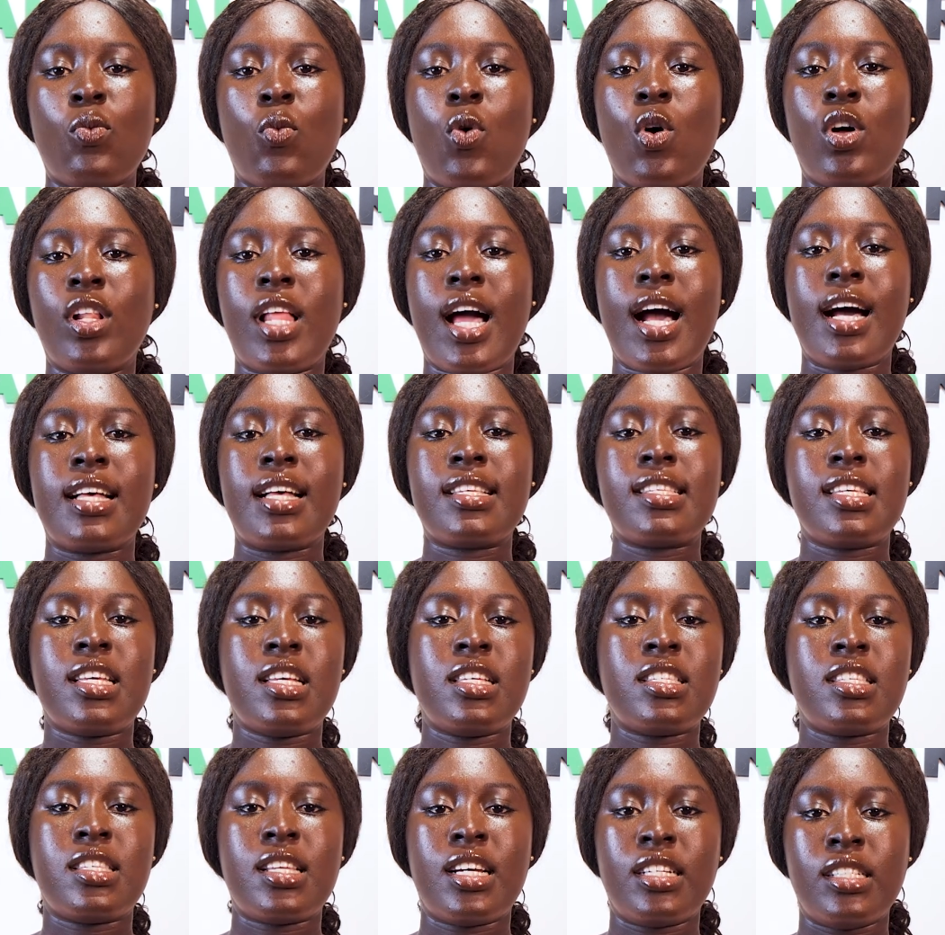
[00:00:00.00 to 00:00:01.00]
well as
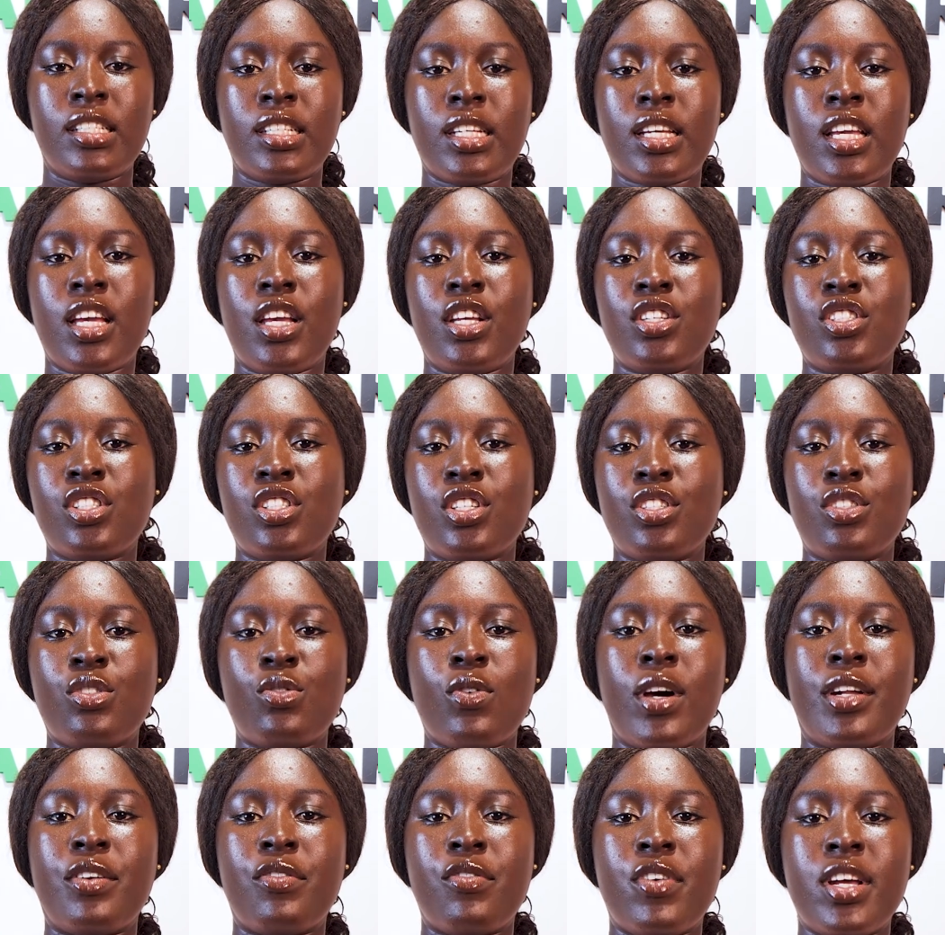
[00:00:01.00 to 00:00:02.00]
his dedication to
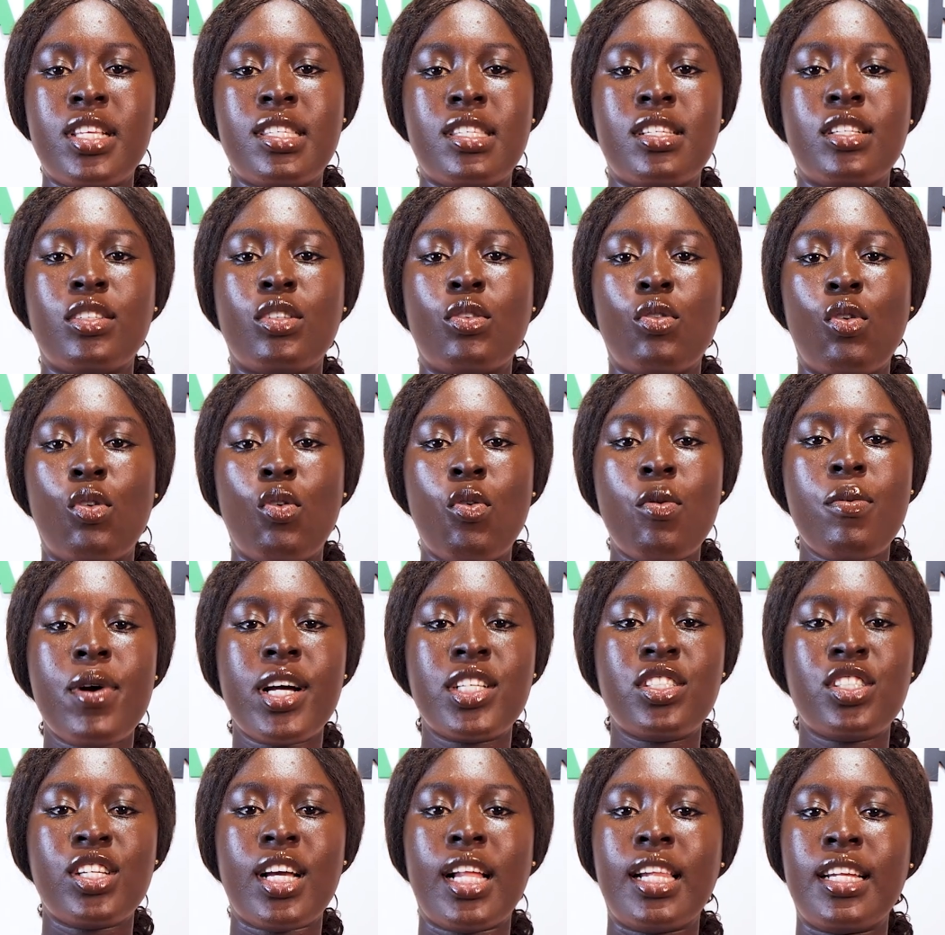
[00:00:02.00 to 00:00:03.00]
addressing global
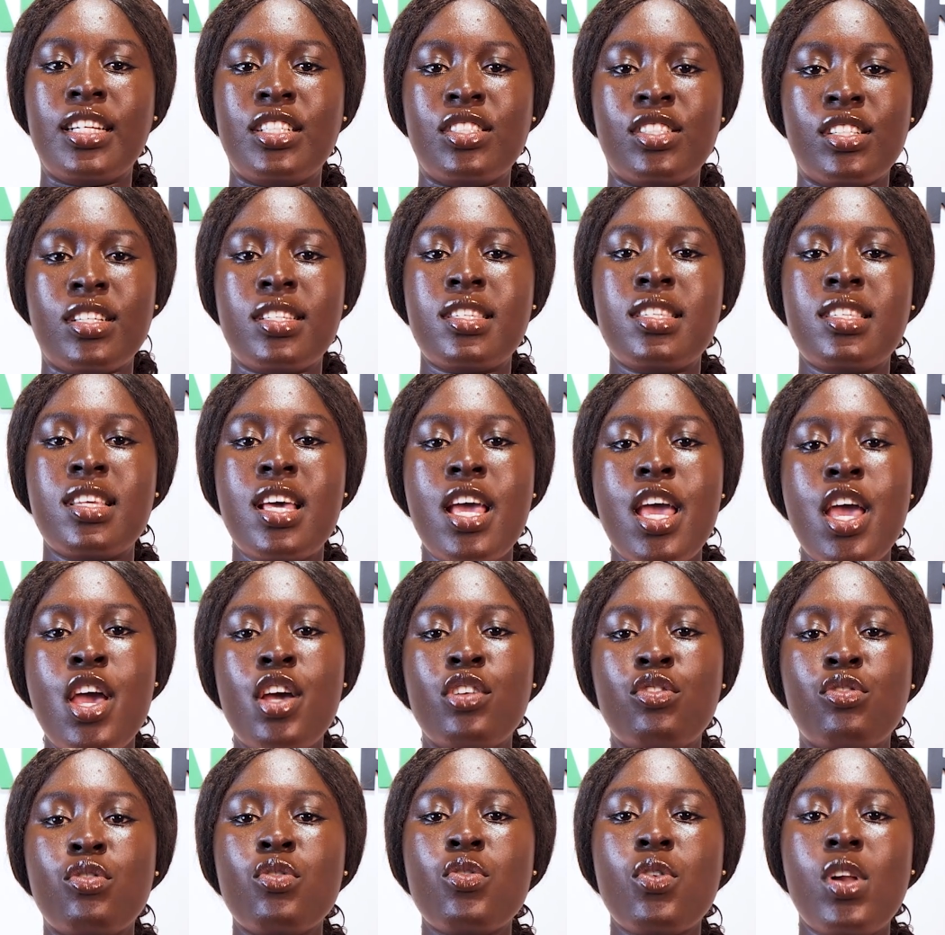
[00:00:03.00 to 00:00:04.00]
challenges
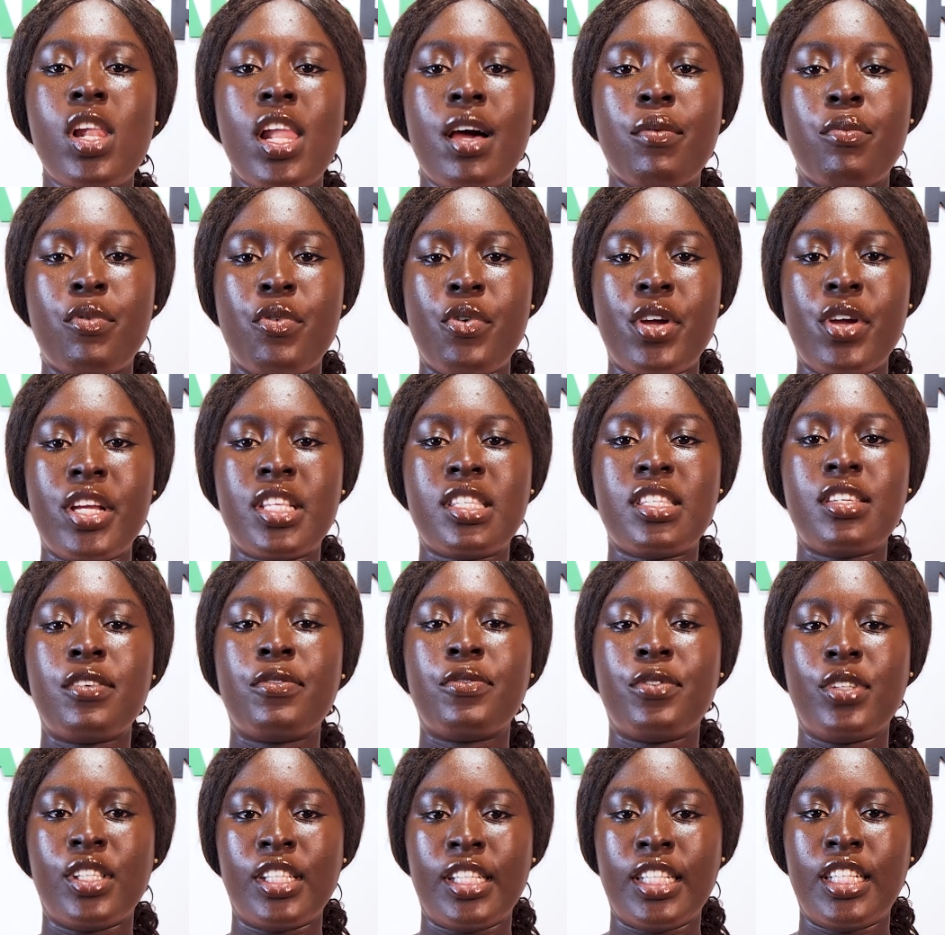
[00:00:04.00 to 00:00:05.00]
through
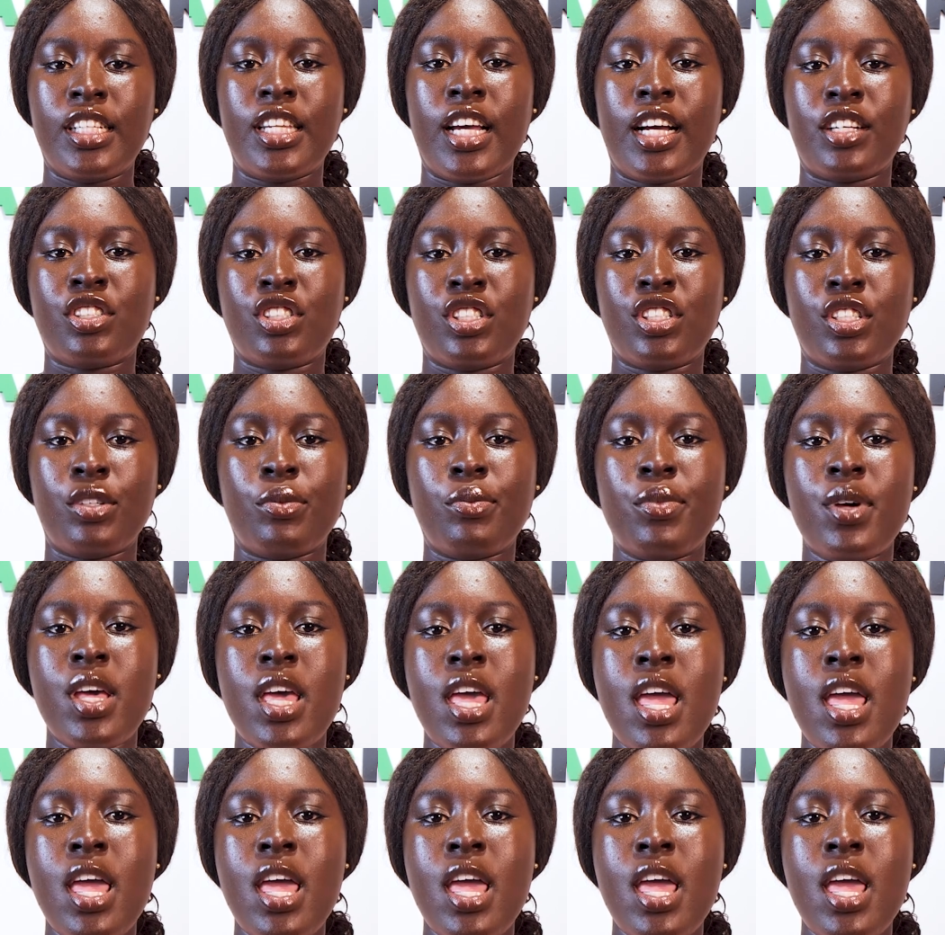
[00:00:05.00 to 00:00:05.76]
collaborative leadership.